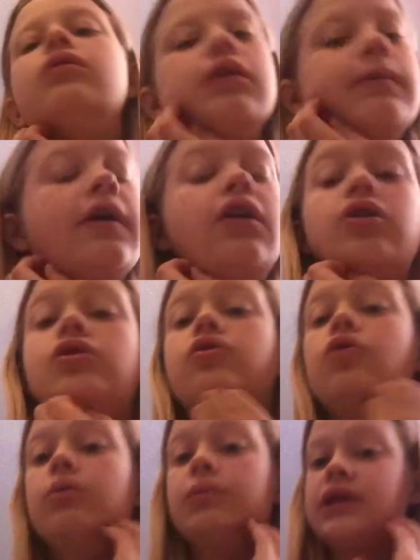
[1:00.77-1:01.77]
And then on a
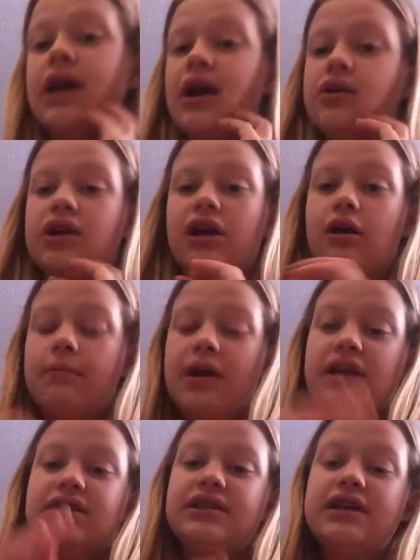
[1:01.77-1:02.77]
normal day, I'd get up
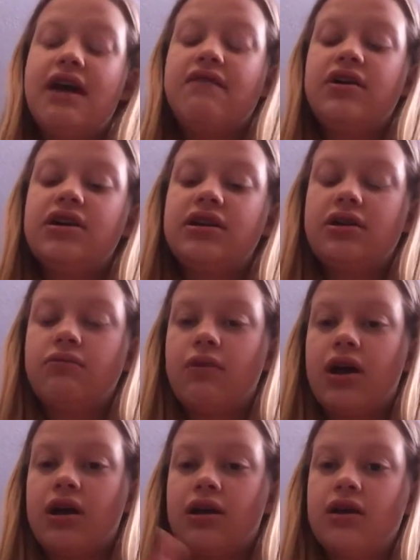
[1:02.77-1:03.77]
at 7 and wake,